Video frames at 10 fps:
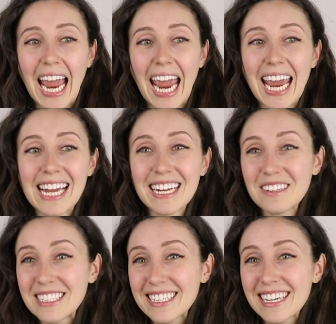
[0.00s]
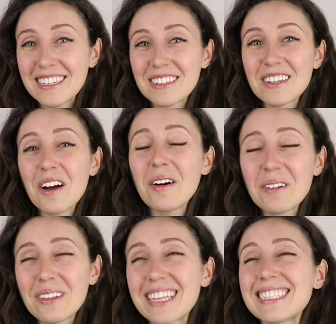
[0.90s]
And I was like,
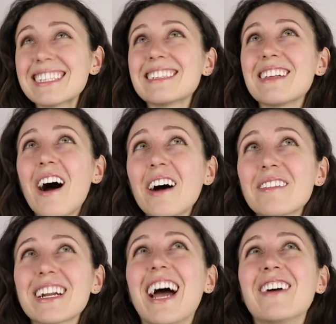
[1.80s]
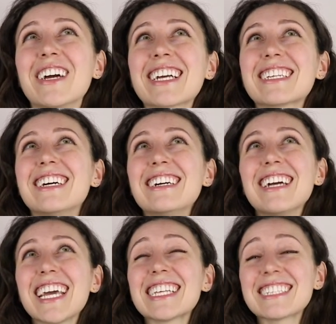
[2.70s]
no, this is not
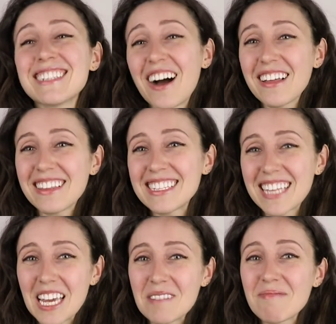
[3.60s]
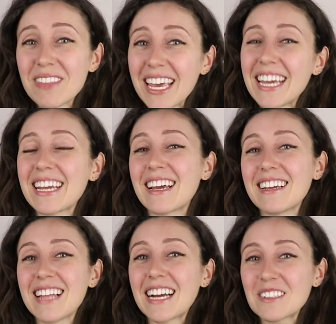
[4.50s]
it's not the same thing.
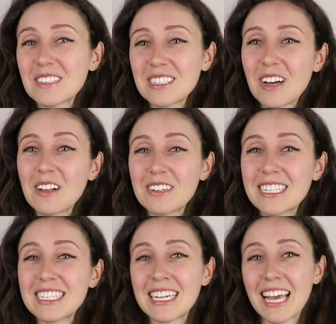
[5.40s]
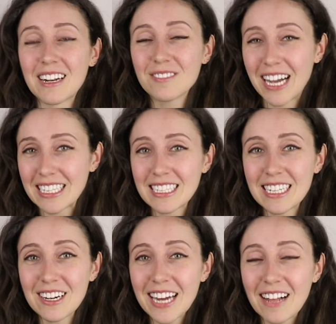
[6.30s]
Lactose intolerance and anaphylactic
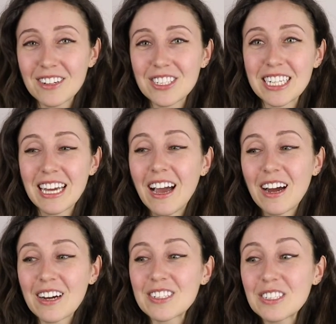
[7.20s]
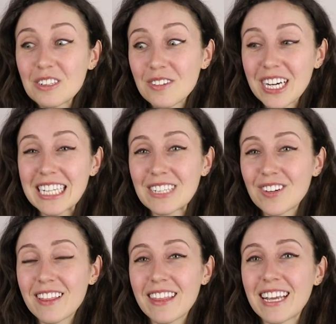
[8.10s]
dairy allergy are two very
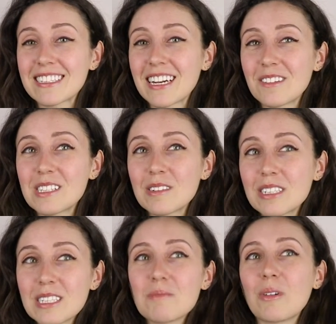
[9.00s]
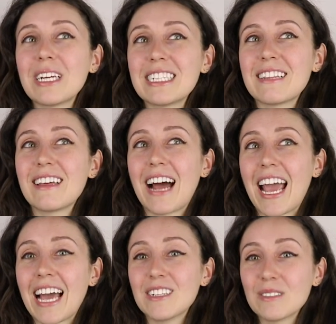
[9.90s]
different things, and I was so disappointed that I
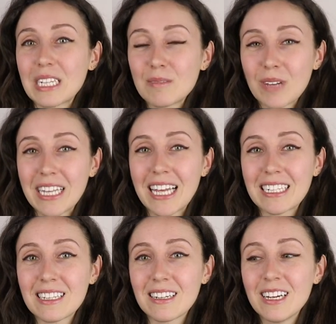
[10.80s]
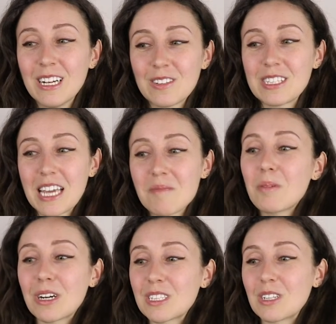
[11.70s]
had to explain that to the same
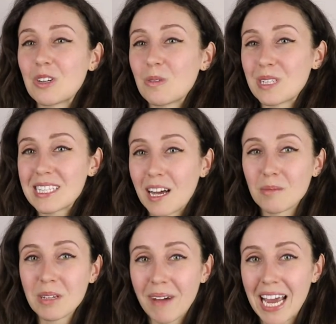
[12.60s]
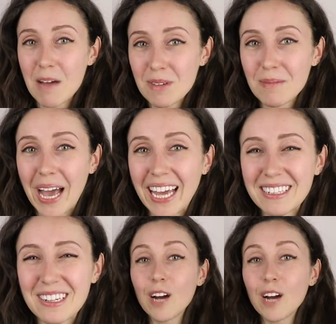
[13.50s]
person who would sell me my EpiPen.